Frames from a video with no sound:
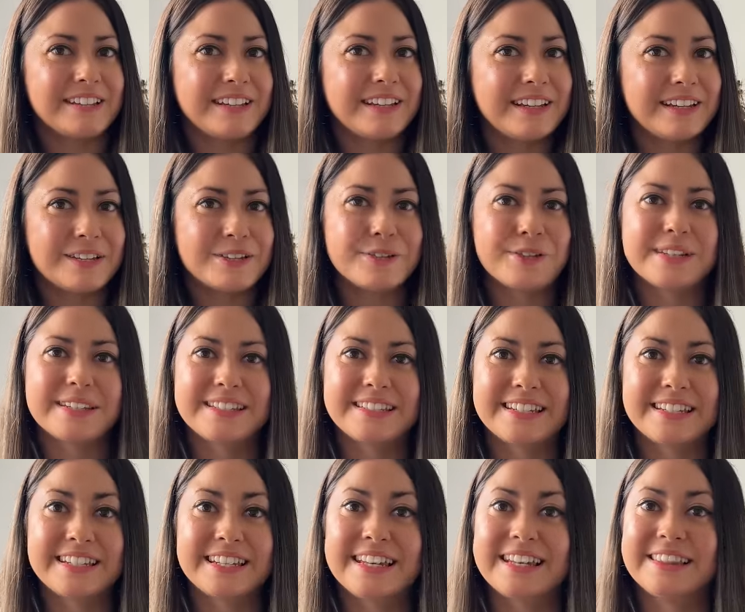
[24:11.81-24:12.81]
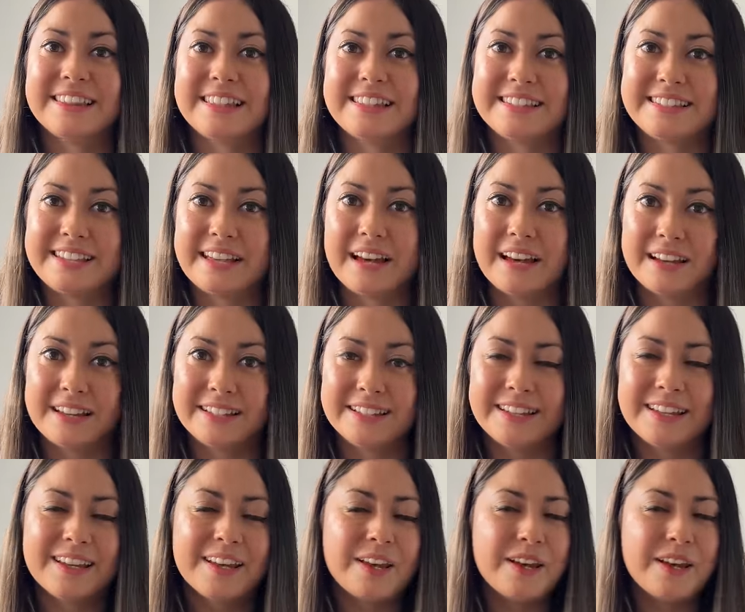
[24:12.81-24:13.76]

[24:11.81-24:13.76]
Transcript: interested in this yarn